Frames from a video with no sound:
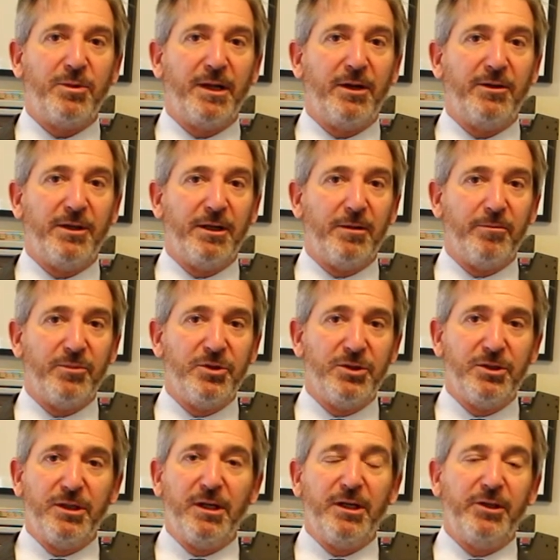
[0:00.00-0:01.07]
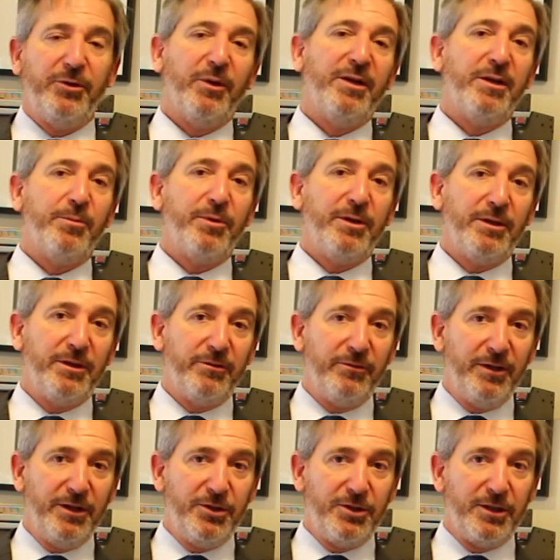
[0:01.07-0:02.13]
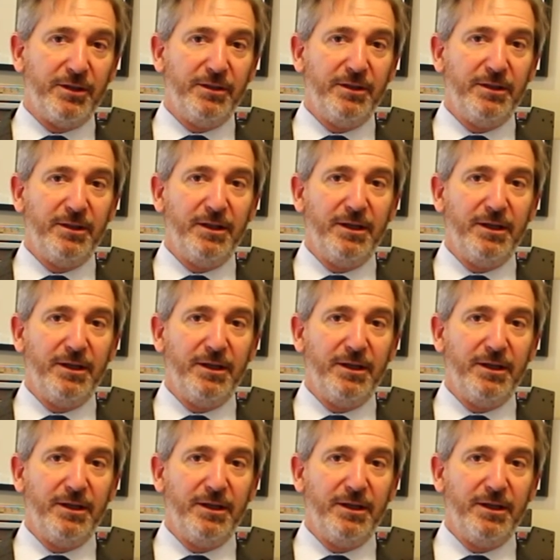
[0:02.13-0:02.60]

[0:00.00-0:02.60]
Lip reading: outcomes. You end up with a conviction.